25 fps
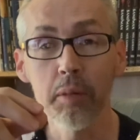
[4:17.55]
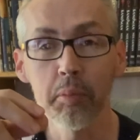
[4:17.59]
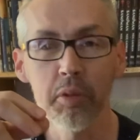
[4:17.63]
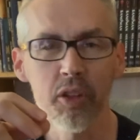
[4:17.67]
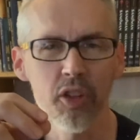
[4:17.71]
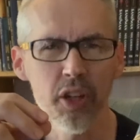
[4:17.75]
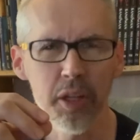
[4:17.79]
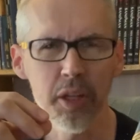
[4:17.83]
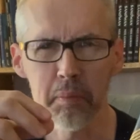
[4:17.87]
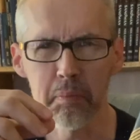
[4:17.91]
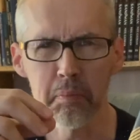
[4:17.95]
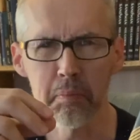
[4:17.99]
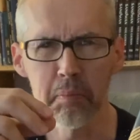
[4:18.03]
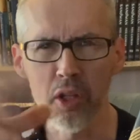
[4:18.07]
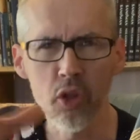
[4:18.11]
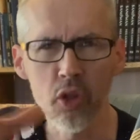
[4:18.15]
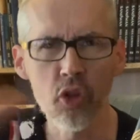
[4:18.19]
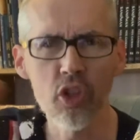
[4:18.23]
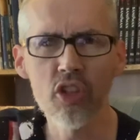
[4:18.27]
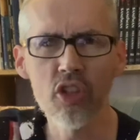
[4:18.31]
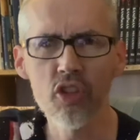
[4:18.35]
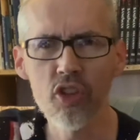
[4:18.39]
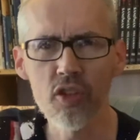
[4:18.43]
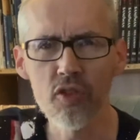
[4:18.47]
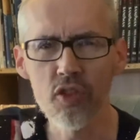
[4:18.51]
It's like
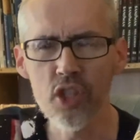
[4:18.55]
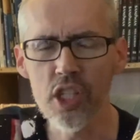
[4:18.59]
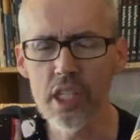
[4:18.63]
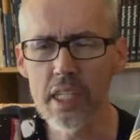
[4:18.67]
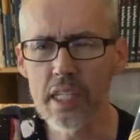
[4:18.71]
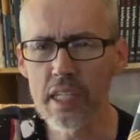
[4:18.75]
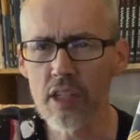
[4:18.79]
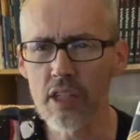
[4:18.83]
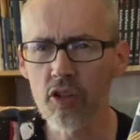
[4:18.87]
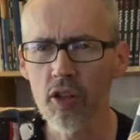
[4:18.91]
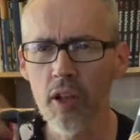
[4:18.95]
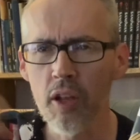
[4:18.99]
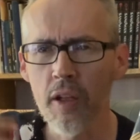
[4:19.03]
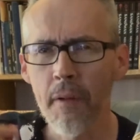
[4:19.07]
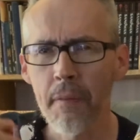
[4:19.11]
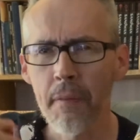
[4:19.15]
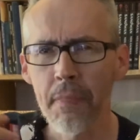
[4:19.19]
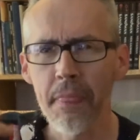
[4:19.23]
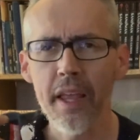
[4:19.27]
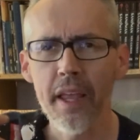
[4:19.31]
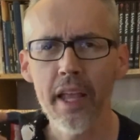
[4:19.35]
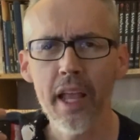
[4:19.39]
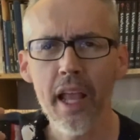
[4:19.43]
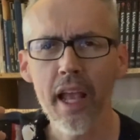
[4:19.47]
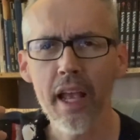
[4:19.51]
millions of G's.
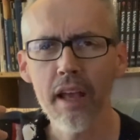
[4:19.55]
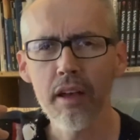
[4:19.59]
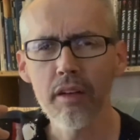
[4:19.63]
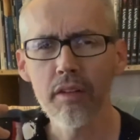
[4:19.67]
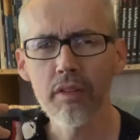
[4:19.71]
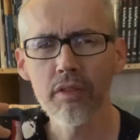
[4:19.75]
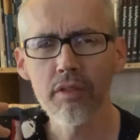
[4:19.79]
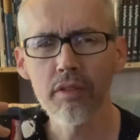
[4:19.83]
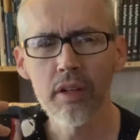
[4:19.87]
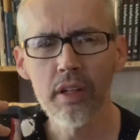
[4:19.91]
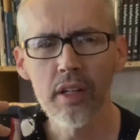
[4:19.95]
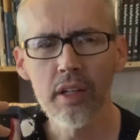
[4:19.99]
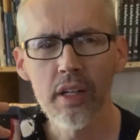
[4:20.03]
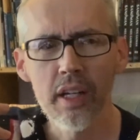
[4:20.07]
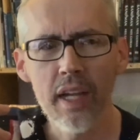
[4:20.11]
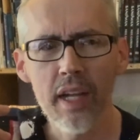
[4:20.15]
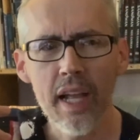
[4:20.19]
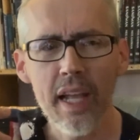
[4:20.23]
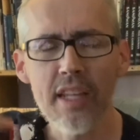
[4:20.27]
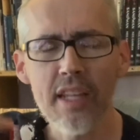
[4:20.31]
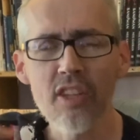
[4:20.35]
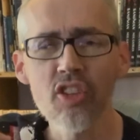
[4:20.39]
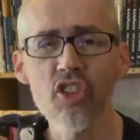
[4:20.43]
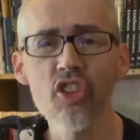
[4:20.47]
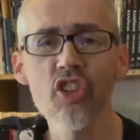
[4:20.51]
They have
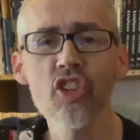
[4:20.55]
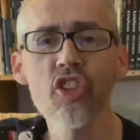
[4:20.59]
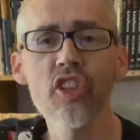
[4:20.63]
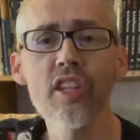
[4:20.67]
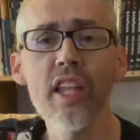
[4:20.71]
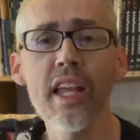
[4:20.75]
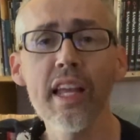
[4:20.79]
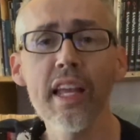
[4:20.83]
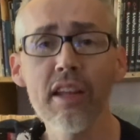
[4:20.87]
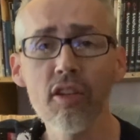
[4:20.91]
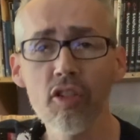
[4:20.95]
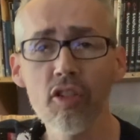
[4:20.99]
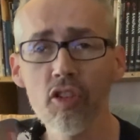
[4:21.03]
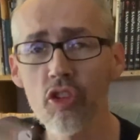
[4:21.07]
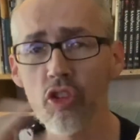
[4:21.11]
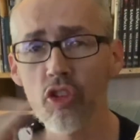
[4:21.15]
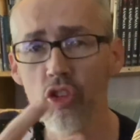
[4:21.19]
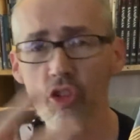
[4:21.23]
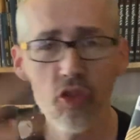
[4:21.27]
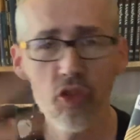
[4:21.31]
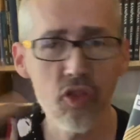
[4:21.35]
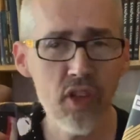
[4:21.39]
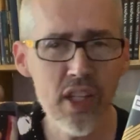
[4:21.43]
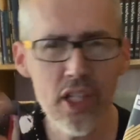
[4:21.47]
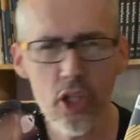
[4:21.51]
a stasis
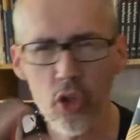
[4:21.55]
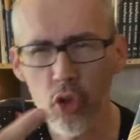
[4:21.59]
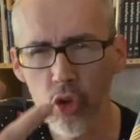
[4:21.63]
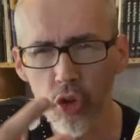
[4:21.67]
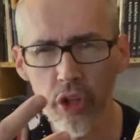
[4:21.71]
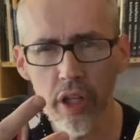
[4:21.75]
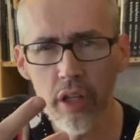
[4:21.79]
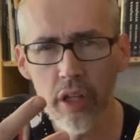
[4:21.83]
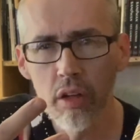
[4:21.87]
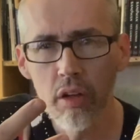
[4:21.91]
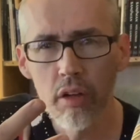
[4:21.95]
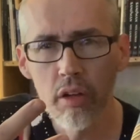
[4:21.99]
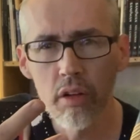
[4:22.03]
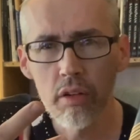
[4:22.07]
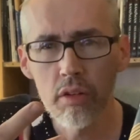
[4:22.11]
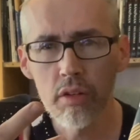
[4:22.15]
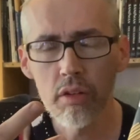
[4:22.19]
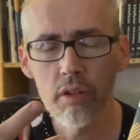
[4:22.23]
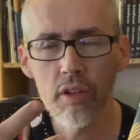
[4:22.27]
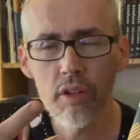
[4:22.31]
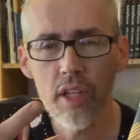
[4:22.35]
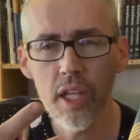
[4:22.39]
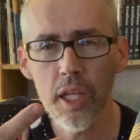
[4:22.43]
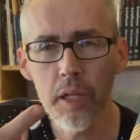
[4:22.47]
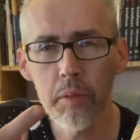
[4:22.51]
field
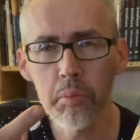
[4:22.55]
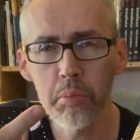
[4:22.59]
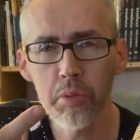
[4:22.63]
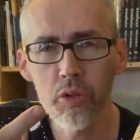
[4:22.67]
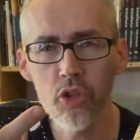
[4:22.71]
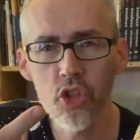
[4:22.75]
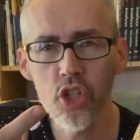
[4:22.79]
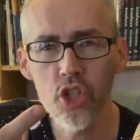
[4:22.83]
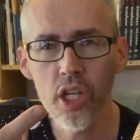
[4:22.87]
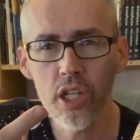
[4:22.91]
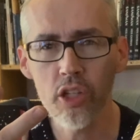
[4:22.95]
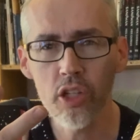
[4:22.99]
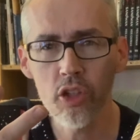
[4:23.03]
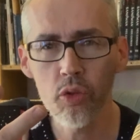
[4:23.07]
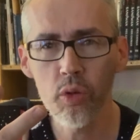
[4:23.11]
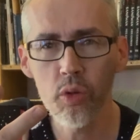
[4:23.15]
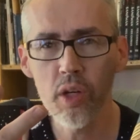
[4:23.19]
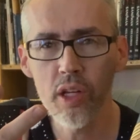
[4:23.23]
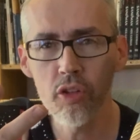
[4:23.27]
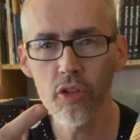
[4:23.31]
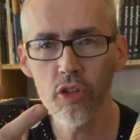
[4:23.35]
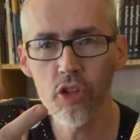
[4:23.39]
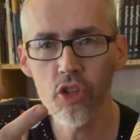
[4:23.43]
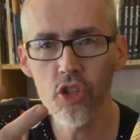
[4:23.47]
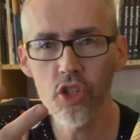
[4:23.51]
that they project
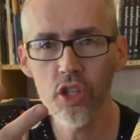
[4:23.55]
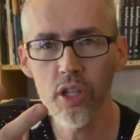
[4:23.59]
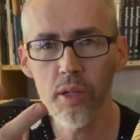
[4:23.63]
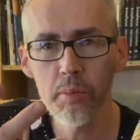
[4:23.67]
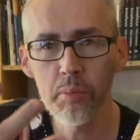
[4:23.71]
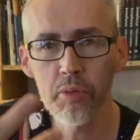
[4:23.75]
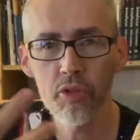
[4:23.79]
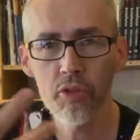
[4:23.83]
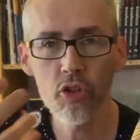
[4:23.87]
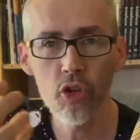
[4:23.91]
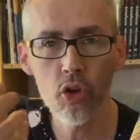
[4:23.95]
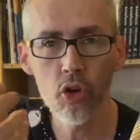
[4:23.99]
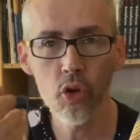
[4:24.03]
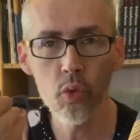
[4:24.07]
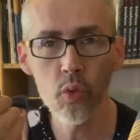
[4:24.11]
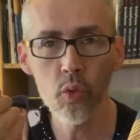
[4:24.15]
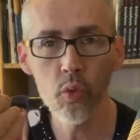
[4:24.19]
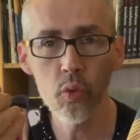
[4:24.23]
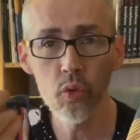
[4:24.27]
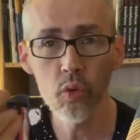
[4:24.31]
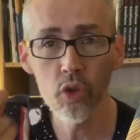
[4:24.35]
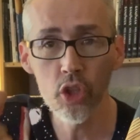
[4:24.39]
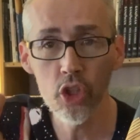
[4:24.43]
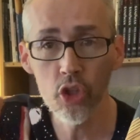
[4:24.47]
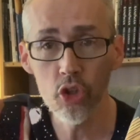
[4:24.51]
around the ship, so
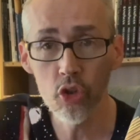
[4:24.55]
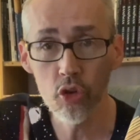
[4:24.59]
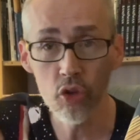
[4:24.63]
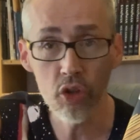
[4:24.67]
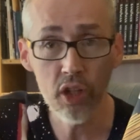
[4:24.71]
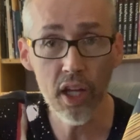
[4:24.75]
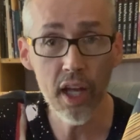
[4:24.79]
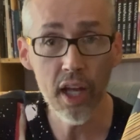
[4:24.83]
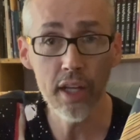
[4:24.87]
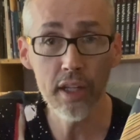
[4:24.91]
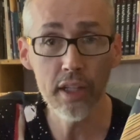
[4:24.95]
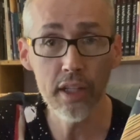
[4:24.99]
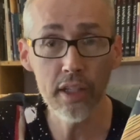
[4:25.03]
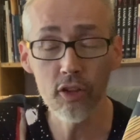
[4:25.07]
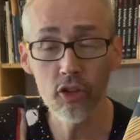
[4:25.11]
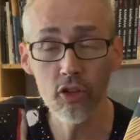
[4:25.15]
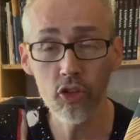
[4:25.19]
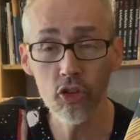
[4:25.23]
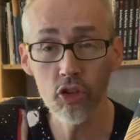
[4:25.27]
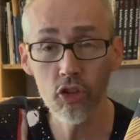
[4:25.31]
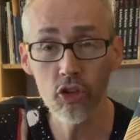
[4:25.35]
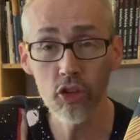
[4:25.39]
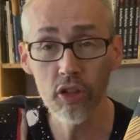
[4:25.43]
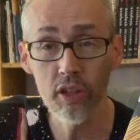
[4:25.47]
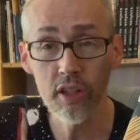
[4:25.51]
you're not
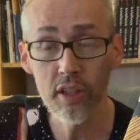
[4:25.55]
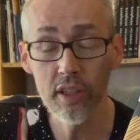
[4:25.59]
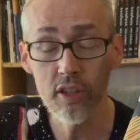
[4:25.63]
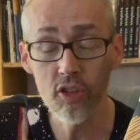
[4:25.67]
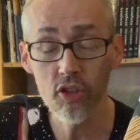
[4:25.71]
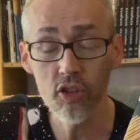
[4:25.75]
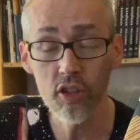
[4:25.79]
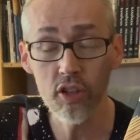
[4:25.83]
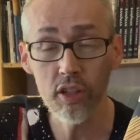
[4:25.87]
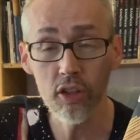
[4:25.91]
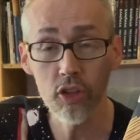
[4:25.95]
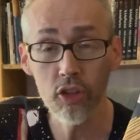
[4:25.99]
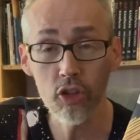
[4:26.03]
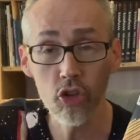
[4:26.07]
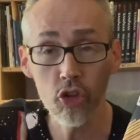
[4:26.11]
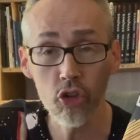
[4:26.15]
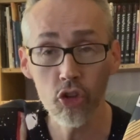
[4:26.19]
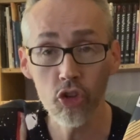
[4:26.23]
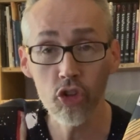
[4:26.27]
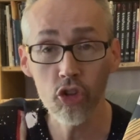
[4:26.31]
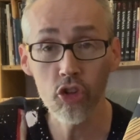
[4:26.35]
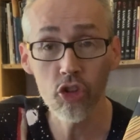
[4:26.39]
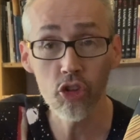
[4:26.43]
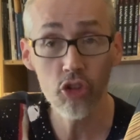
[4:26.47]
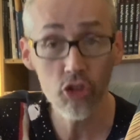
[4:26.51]
instantly
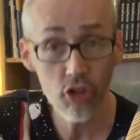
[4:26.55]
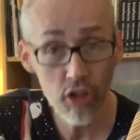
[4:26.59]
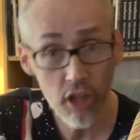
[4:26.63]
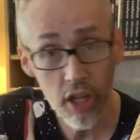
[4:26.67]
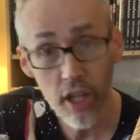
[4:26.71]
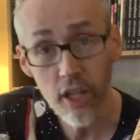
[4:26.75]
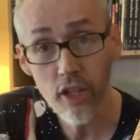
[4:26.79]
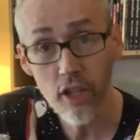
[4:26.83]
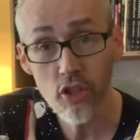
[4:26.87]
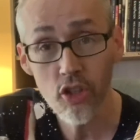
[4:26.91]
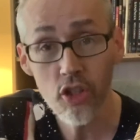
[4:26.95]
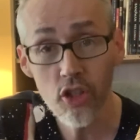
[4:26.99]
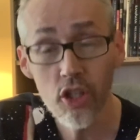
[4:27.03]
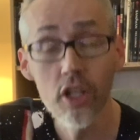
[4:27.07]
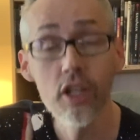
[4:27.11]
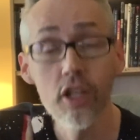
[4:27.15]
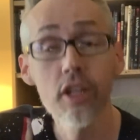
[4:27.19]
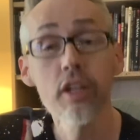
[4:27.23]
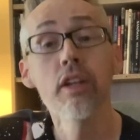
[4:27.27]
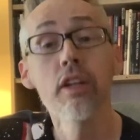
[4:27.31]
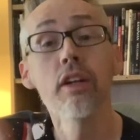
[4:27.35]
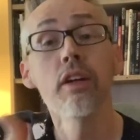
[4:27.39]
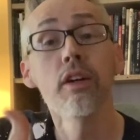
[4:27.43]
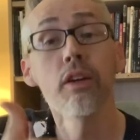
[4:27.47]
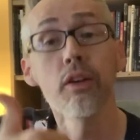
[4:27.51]
turned to slush
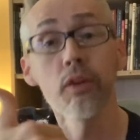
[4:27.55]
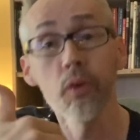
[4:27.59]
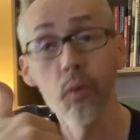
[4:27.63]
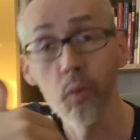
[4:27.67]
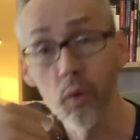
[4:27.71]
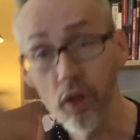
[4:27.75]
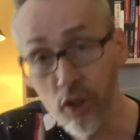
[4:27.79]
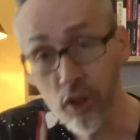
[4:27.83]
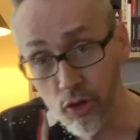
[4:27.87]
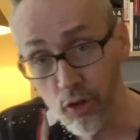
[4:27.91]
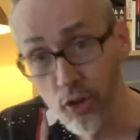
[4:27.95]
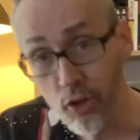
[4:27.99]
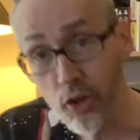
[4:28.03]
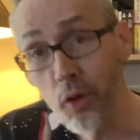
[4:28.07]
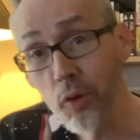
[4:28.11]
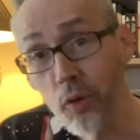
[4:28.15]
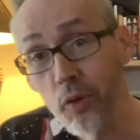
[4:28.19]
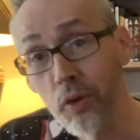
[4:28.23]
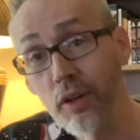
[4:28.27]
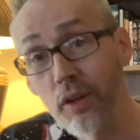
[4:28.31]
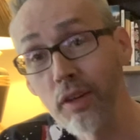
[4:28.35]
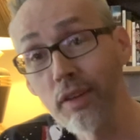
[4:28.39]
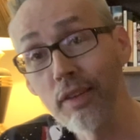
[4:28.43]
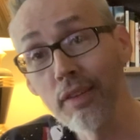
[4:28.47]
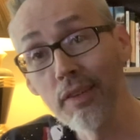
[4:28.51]
when
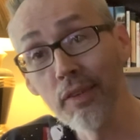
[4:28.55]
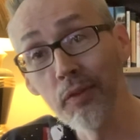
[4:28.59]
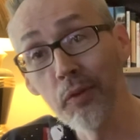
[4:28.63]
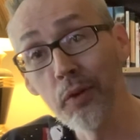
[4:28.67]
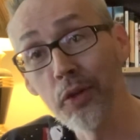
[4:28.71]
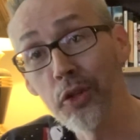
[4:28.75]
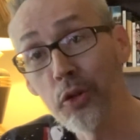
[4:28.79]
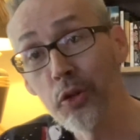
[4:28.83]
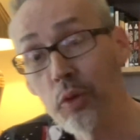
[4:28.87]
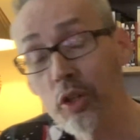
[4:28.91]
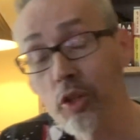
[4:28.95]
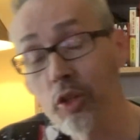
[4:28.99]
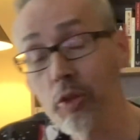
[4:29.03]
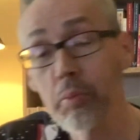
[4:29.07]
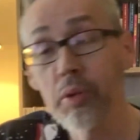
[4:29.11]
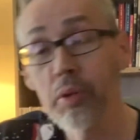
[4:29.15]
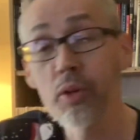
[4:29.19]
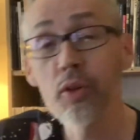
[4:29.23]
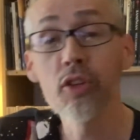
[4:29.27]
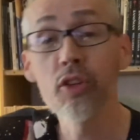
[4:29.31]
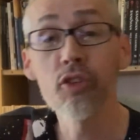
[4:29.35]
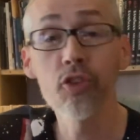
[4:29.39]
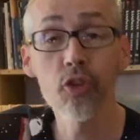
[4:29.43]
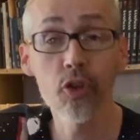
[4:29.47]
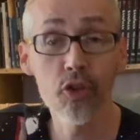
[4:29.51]
you
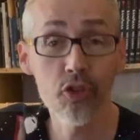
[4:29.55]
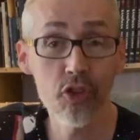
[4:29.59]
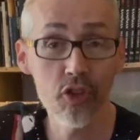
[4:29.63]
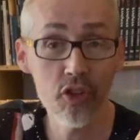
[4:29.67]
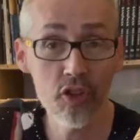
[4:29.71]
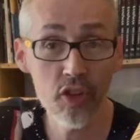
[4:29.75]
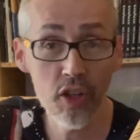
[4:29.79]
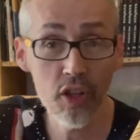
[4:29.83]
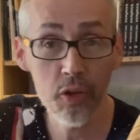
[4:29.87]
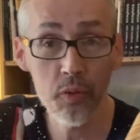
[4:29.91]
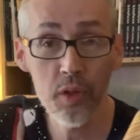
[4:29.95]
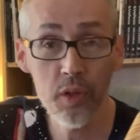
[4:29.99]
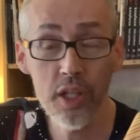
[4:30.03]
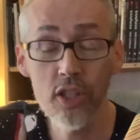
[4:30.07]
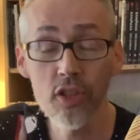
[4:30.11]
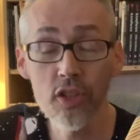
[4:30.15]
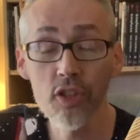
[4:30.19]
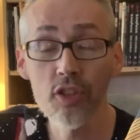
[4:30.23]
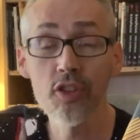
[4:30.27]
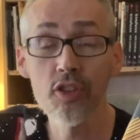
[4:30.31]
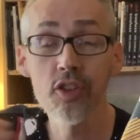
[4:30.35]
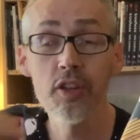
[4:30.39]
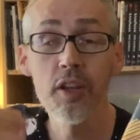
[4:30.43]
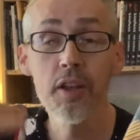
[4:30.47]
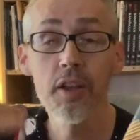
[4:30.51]
experience those accelerations.